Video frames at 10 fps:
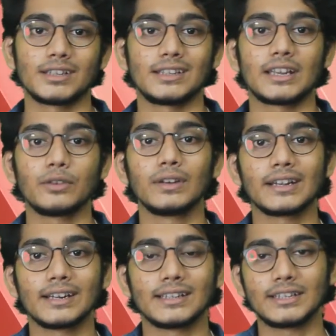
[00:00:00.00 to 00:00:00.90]
like you will
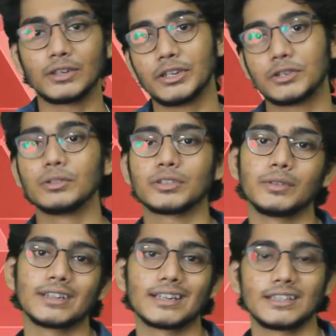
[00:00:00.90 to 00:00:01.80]
get the security tools, you
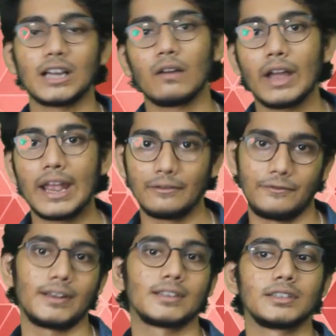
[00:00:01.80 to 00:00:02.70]
will get the Java effects,